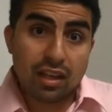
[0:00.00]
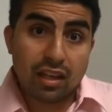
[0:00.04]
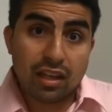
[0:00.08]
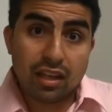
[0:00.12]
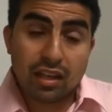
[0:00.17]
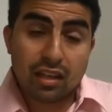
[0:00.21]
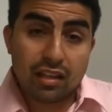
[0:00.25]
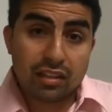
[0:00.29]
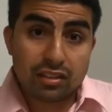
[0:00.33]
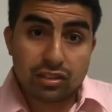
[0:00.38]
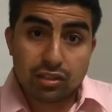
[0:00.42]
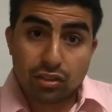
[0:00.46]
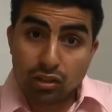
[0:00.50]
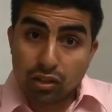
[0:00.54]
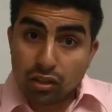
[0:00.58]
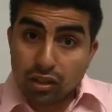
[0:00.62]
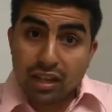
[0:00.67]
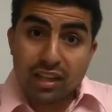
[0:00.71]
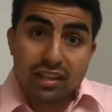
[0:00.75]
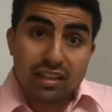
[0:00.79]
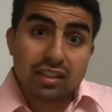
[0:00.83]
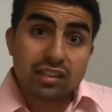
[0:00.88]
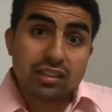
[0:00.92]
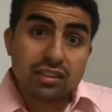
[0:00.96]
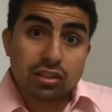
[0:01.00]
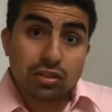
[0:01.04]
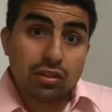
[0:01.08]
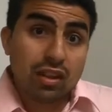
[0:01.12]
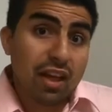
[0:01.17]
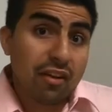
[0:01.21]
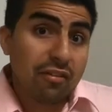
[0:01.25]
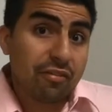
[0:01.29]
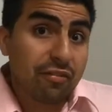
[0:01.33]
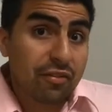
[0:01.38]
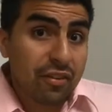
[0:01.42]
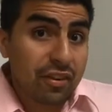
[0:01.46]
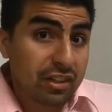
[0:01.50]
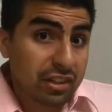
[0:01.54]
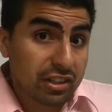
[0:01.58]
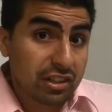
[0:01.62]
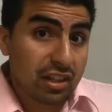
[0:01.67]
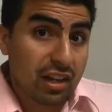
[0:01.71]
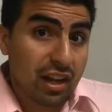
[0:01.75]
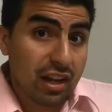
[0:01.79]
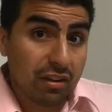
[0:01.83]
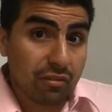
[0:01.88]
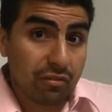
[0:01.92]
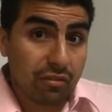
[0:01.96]
until you get into that finish
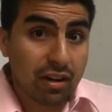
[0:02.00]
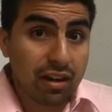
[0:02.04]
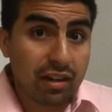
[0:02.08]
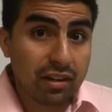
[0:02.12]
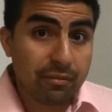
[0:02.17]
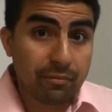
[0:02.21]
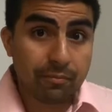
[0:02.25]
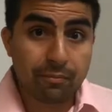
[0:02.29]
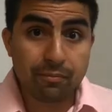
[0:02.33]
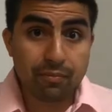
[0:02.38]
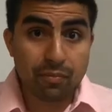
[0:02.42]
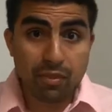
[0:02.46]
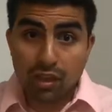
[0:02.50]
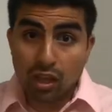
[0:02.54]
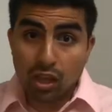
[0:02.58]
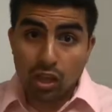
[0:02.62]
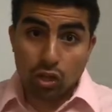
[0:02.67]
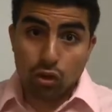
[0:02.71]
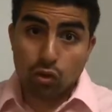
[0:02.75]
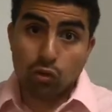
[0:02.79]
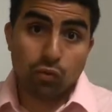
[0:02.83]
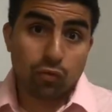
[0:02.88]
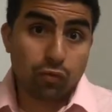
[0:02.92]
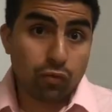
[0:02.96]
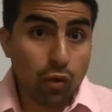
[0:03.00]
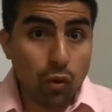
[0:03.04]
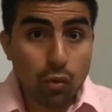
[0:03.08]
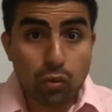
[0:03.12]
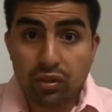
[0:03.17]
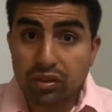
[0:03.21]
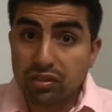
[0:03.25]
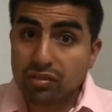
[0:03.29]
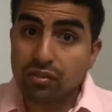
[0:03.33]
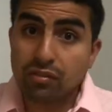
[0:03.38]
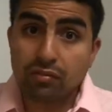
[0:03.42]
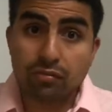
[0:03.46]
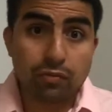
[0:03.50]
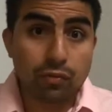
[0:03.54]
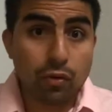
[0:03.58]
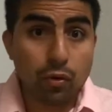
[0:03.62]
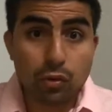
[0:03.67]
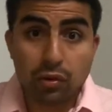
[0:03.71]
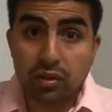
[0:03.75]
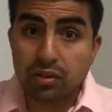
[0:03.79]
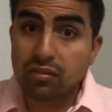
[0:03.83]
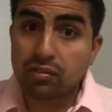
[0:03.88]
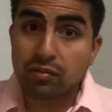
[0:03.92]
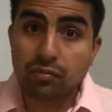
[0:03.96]
line, right? You focus and
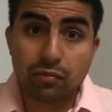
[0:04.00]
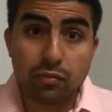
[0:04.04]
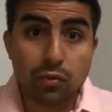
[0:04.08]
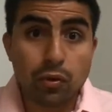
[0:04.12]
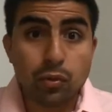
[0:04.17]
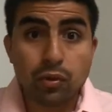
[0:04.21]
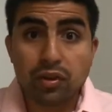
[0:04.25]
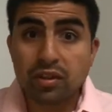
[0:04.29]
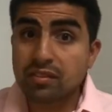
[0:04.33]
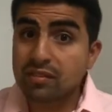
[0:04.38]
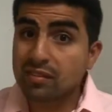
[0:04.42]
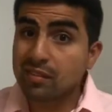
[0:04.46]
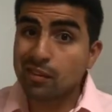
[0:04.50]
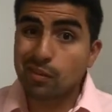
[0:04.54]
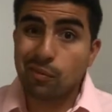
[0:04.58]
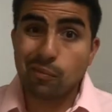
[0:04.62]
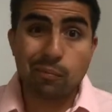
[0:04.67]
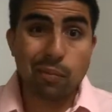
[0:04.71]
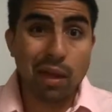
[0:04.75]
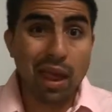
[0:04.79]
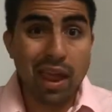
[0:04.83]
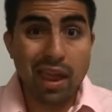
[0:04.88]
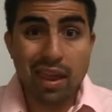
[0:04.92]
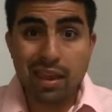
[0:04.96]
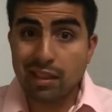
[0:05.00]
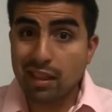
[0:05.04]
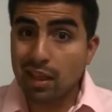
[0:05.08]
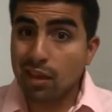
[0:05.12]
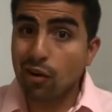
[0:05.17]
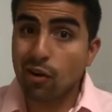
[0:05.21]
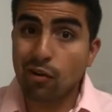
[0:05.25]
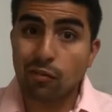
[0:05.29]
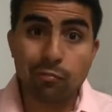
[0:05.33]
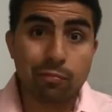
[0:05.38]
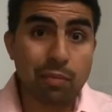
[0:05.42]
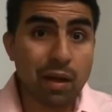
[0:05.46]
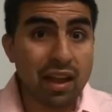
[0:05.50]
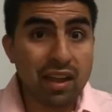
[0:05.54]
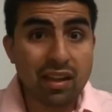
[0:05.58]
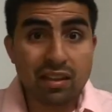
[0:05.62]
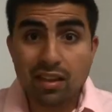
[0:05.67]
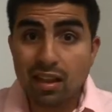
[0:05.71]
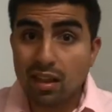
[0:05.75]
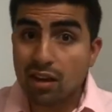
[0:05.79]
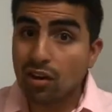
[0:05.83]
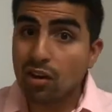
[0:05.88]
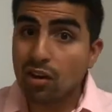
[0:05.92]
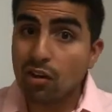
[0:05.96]
focus and focus, paying that off, paying
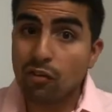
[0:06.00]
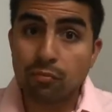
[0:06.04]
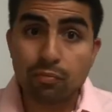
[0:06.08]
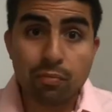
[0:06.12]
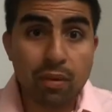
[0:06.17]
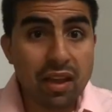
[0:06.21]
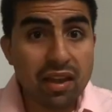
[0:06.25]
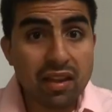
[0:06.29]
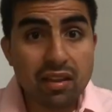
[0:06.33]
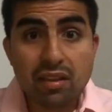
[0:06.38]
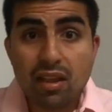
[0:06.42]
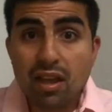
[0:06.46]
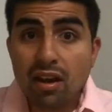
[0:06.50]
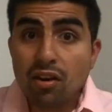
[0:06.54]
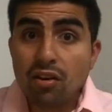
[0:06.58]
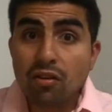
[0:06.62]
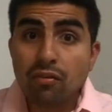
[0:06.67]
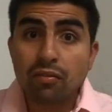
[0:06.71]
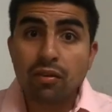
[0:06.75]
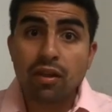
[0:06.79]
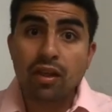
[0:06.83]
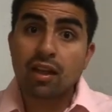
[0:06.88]
that off, paying that off,